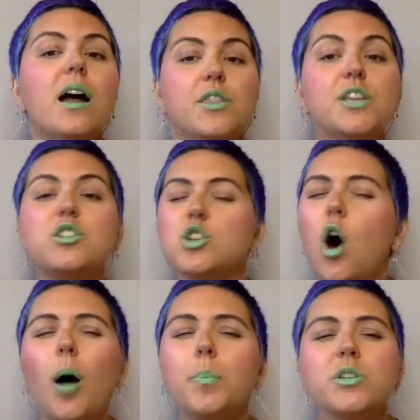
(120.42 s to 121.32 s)
This
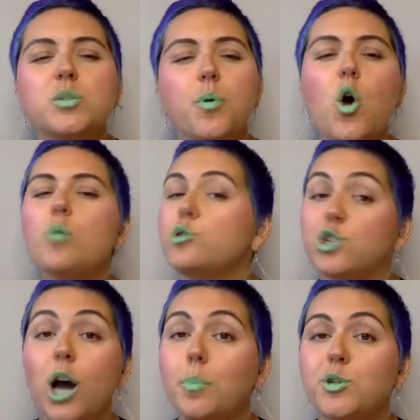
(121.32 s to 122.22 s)
copper sperm
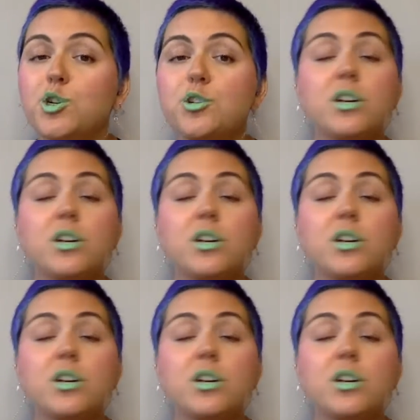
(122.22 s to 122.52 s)
sharpshooter